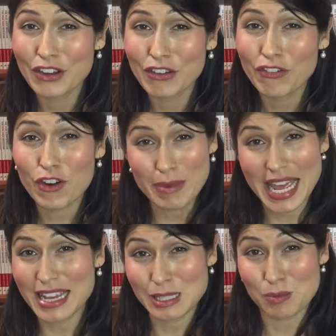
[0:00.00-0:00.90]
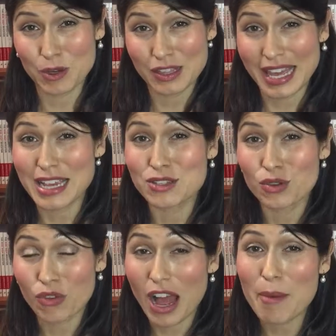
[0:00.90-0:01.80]
from an expert that is
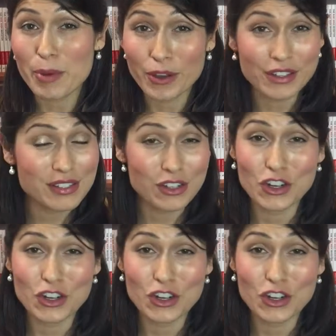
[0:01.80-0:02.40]
the right person